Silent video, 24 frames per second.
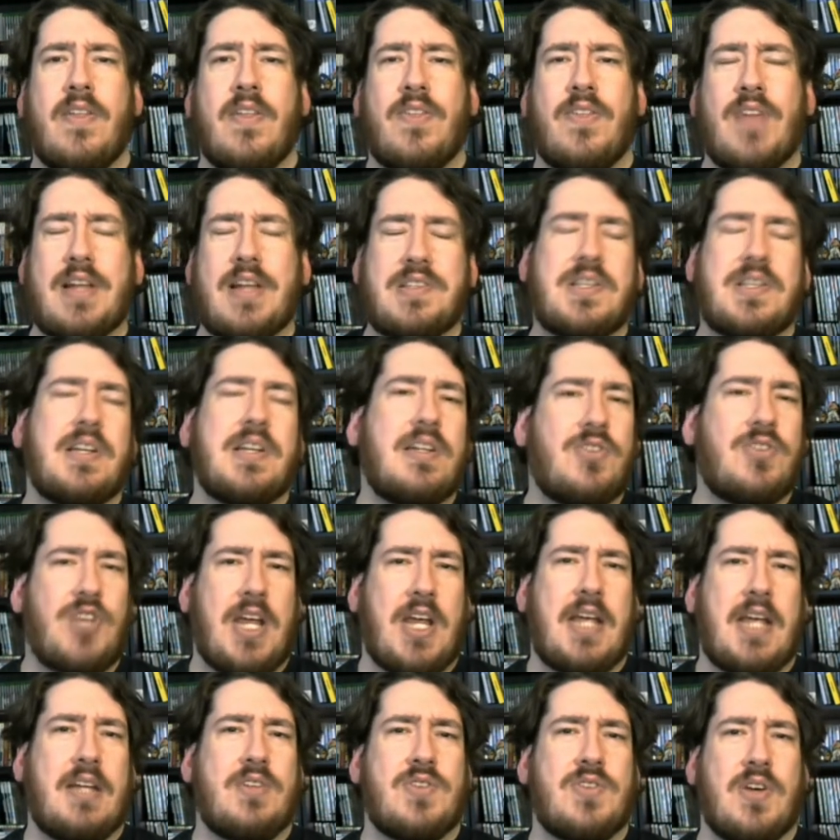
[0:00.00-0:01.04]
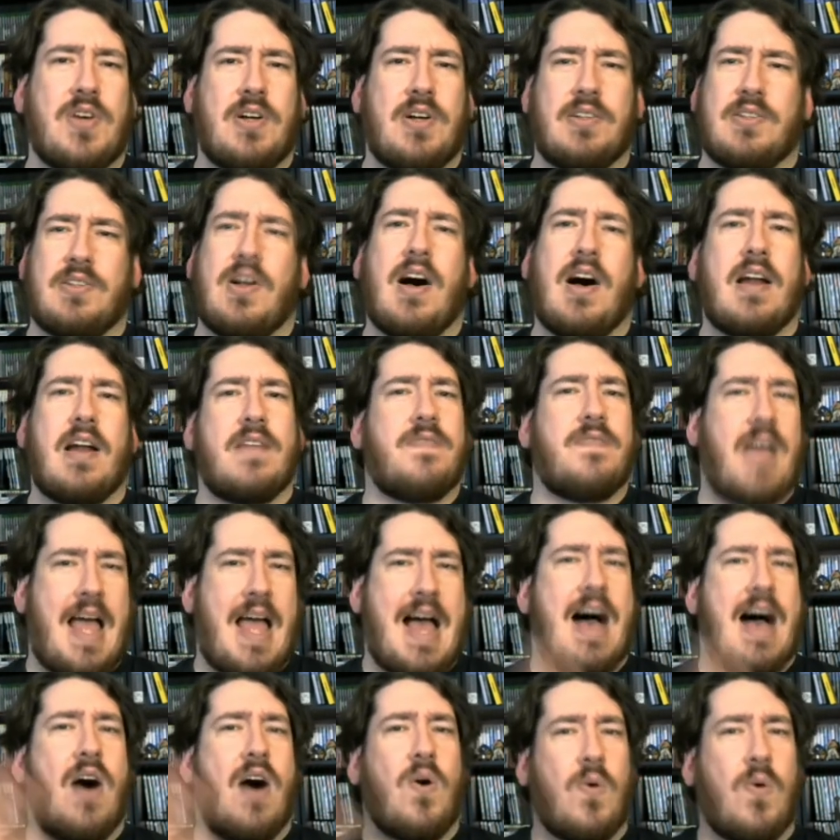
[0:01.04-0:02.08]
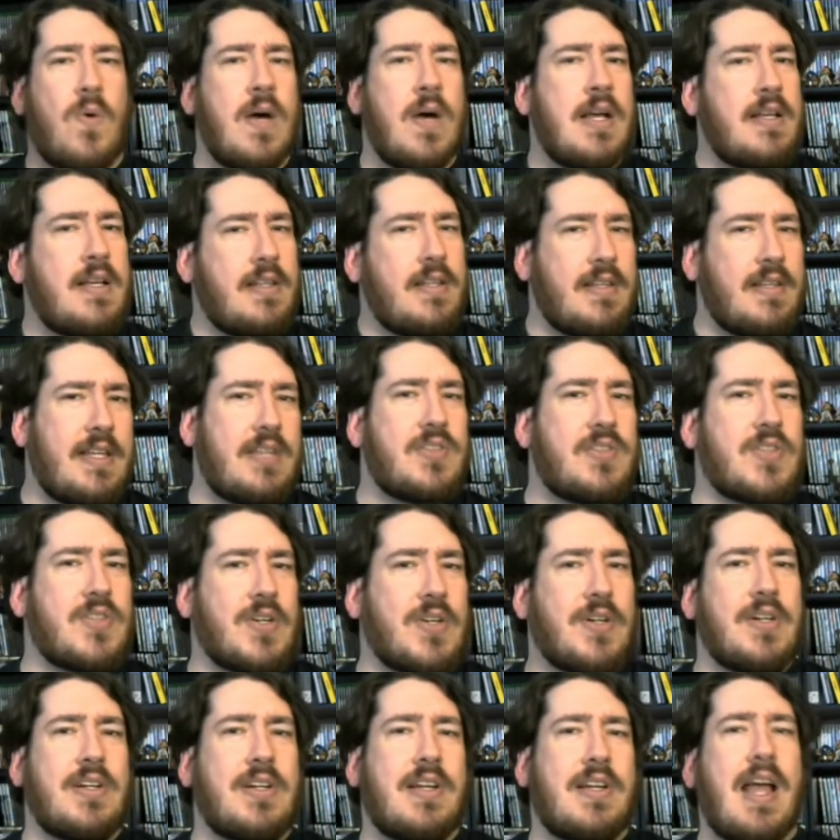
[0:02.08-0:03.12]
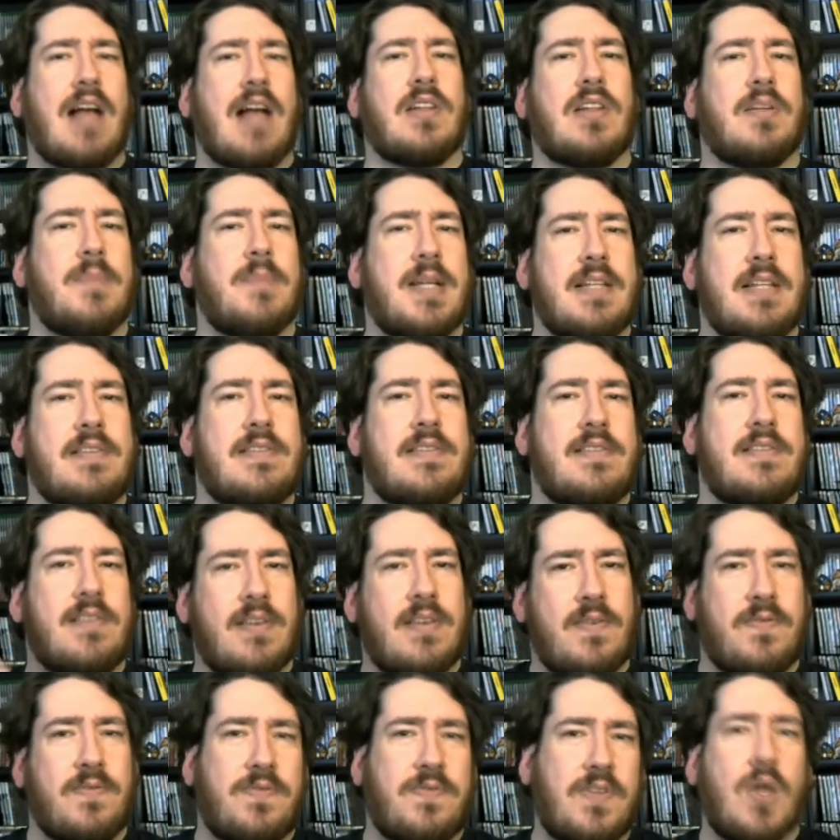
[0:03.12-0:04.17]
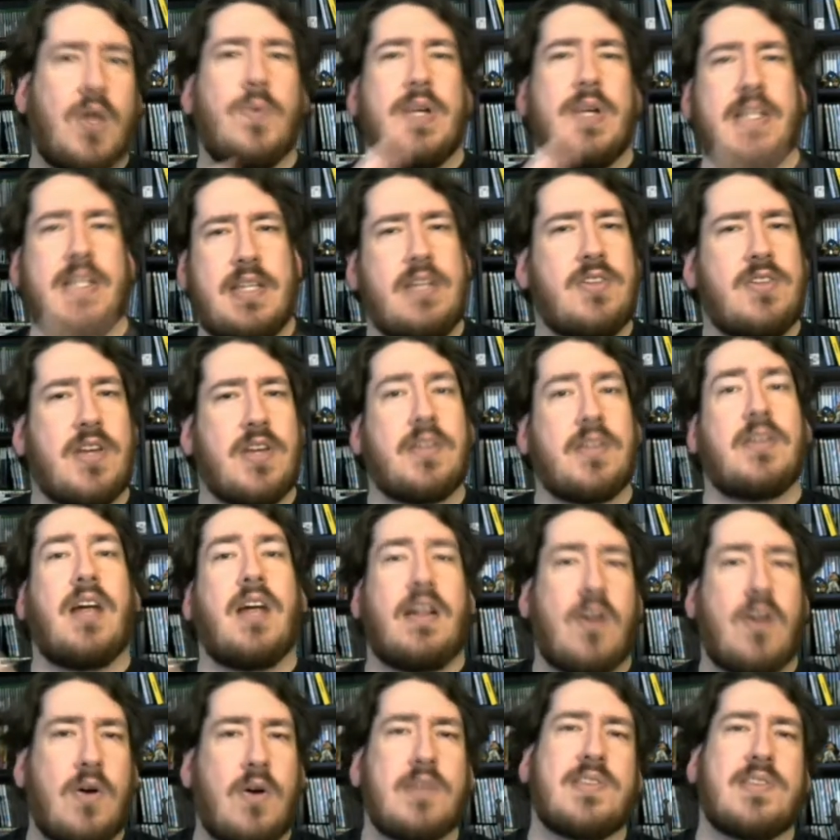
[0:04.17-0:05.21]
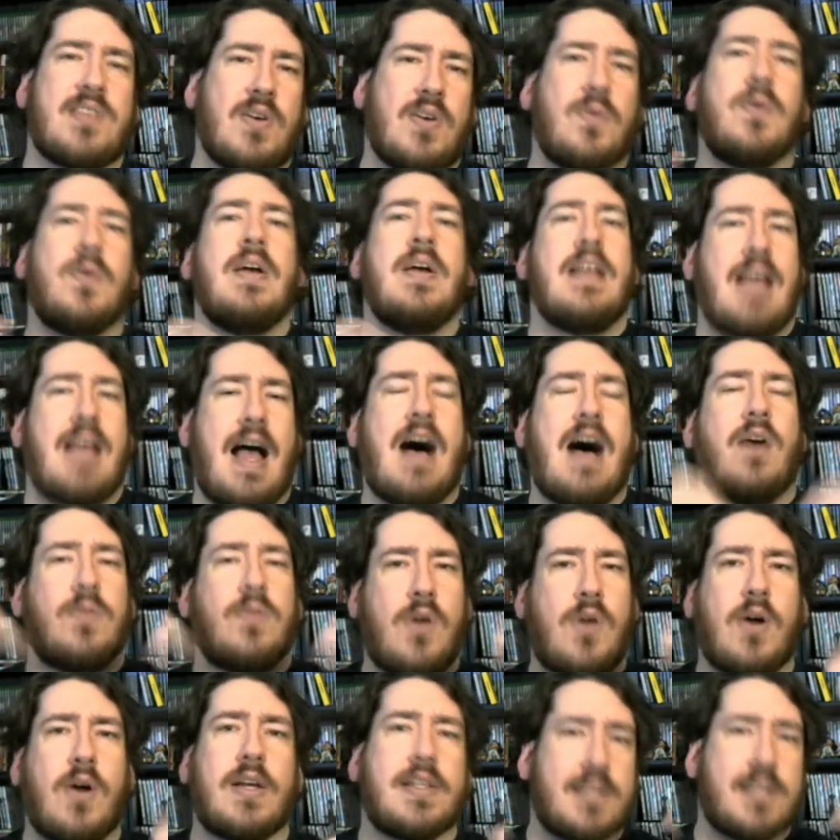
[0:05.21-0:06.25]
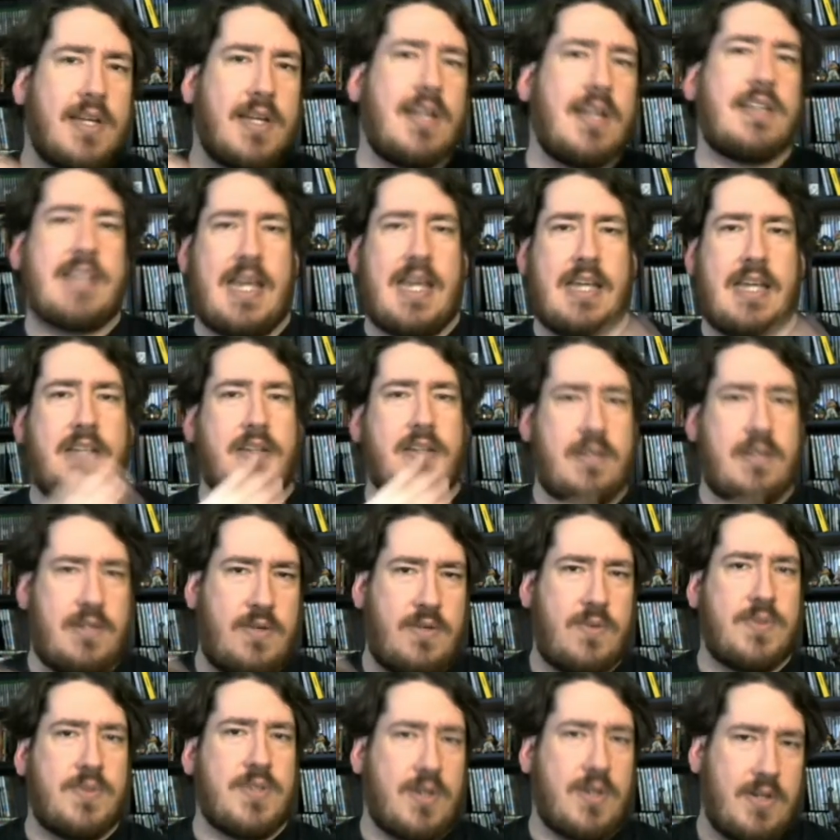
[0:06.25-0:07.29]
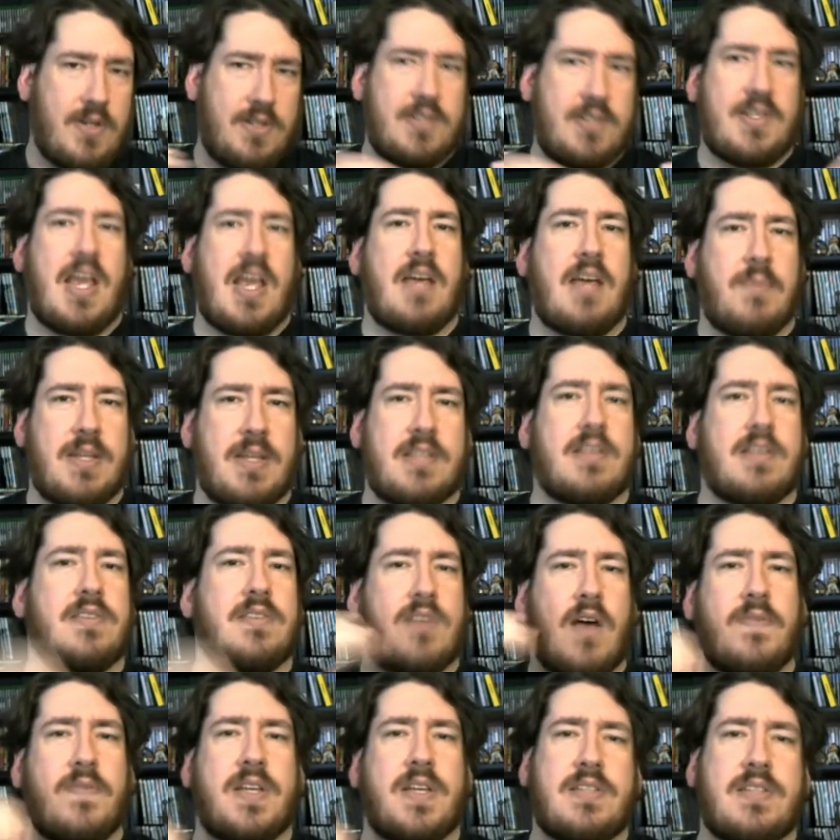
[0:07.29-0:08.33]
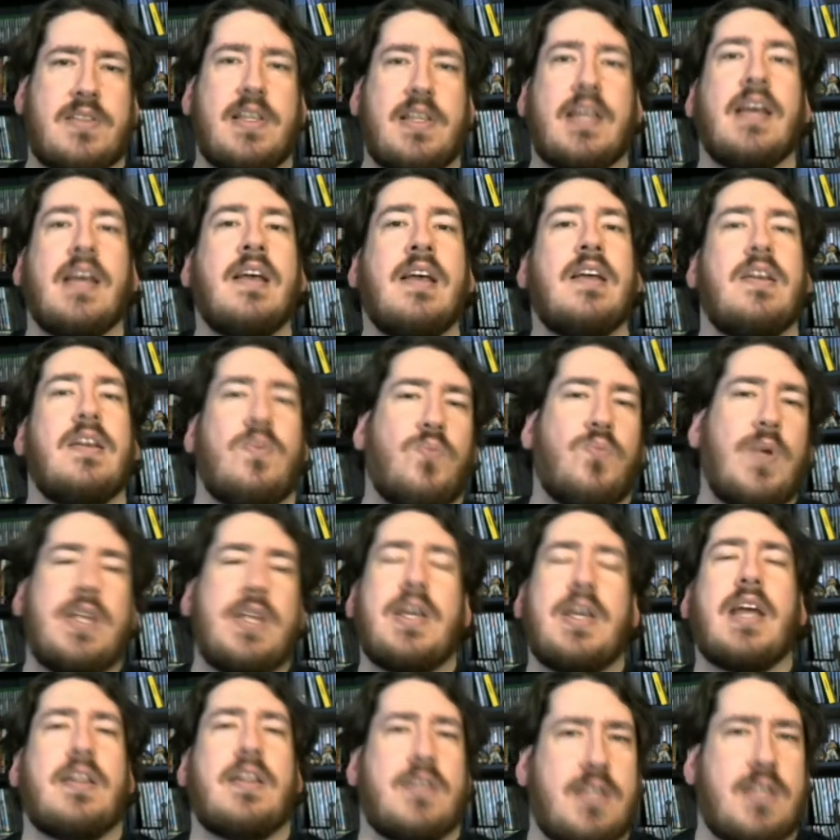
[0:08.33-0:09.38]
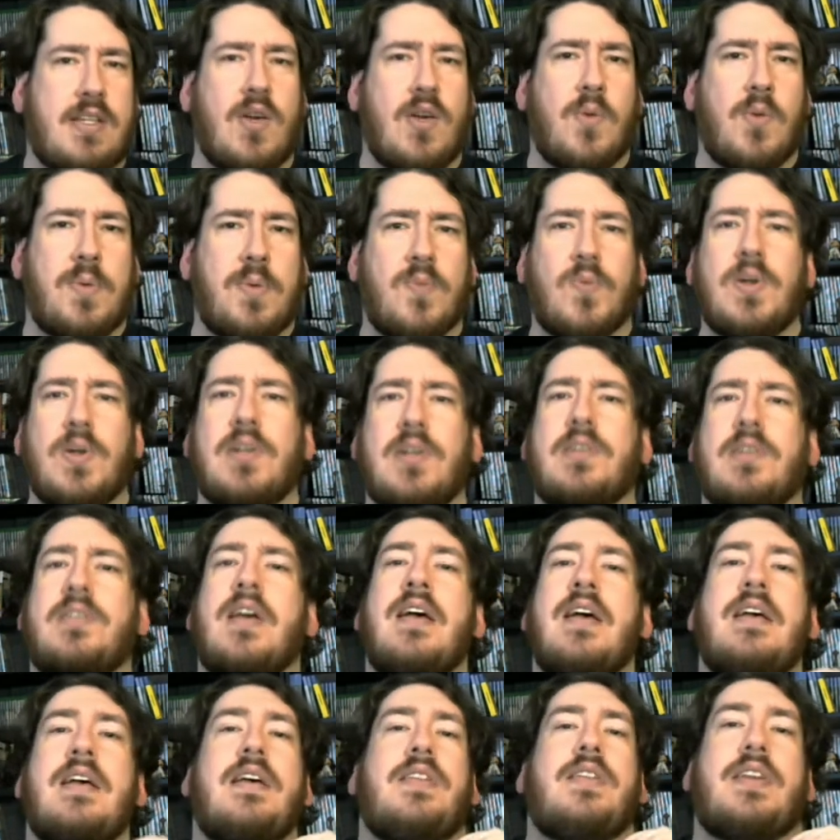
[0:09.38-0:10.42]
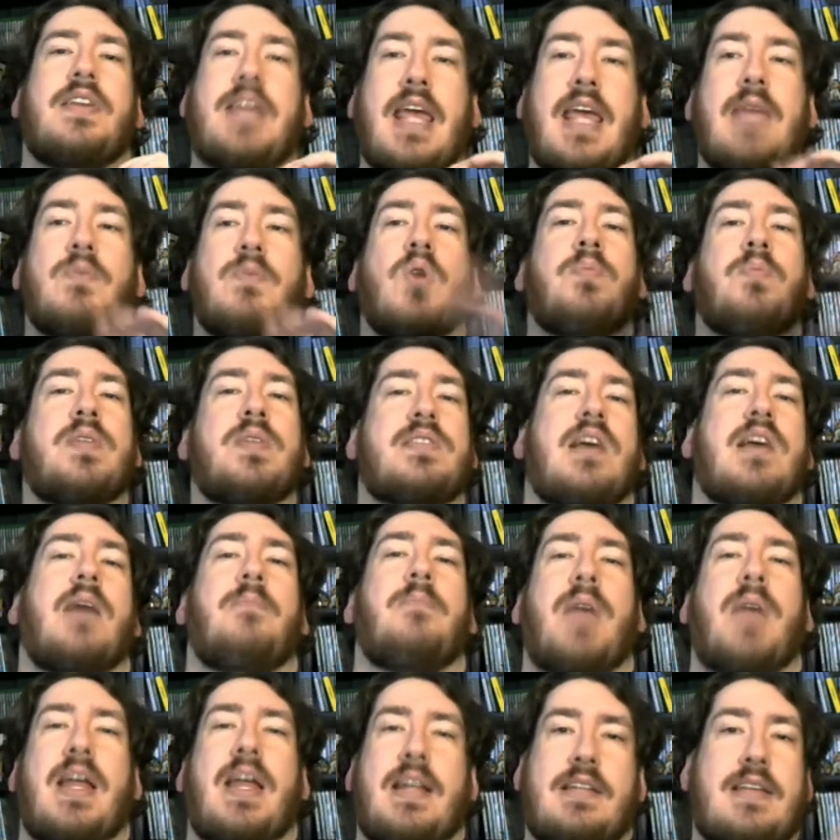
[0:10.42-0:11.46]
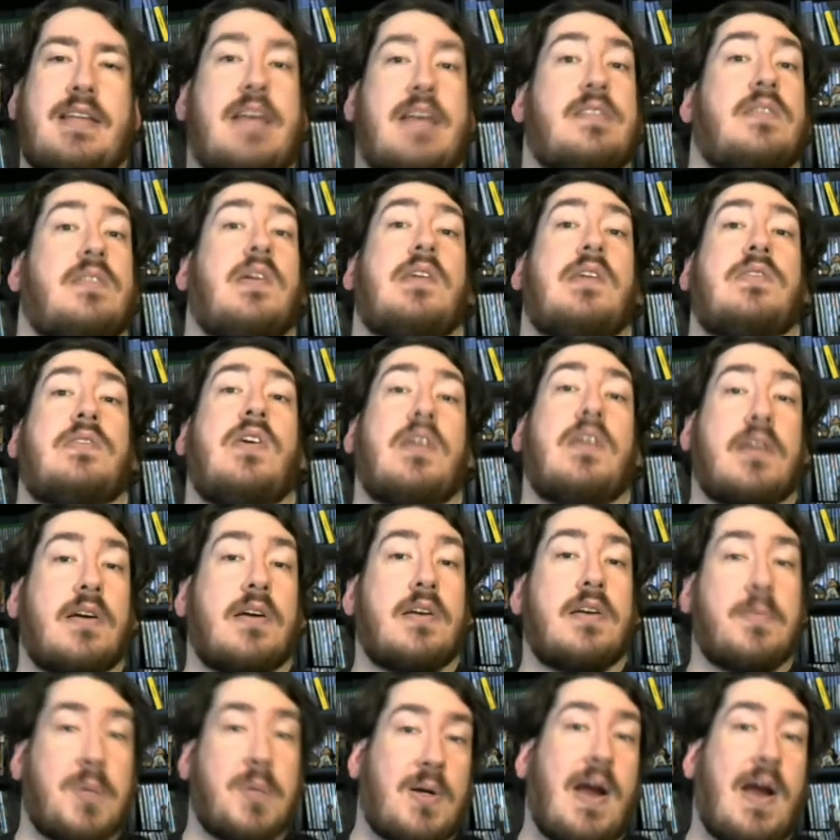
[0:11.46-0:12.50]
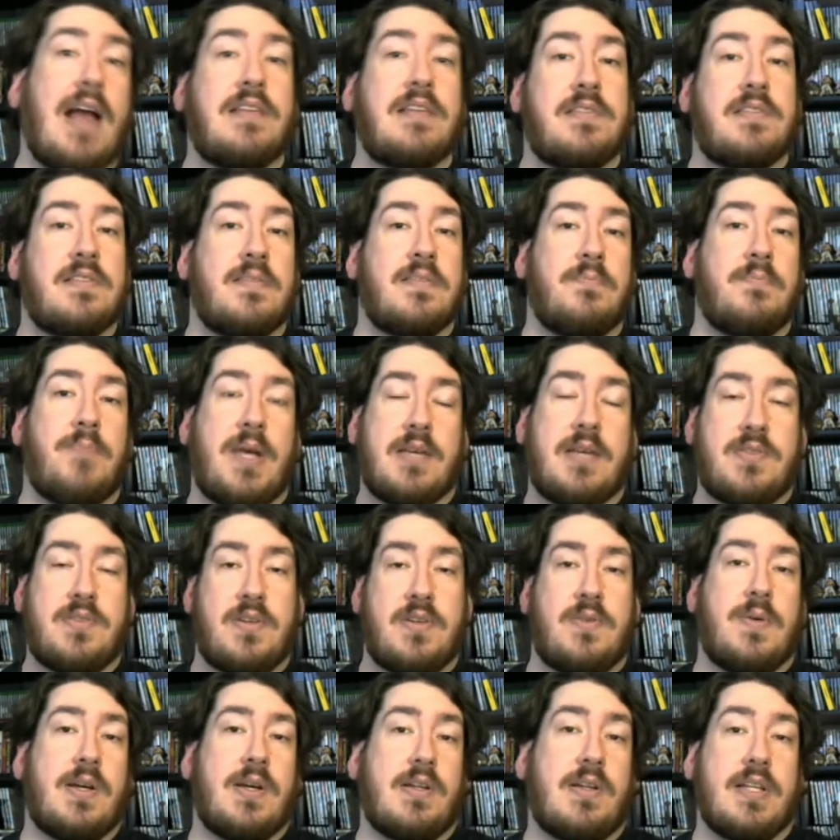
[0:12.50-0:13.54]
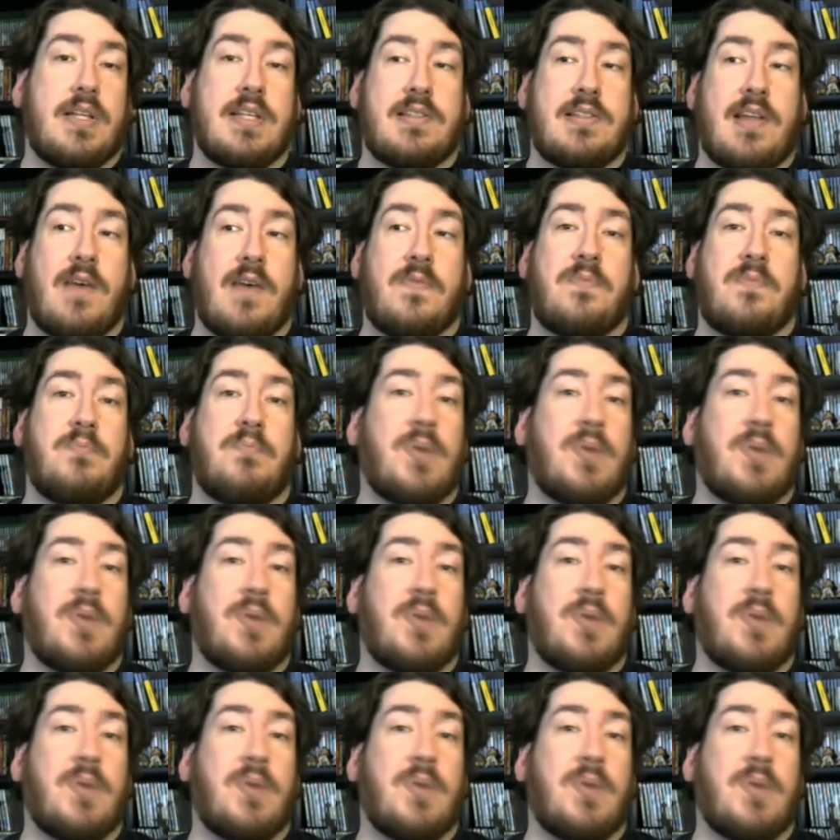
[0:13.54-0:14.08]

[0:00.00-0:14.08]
That's going to change a lot of how these certain elements flow into each other, and also how long it's going to take to do certain segments, because obviously when you get into the open world, the game opens up and it takes a lot longer to progress because you're doing all this stuff.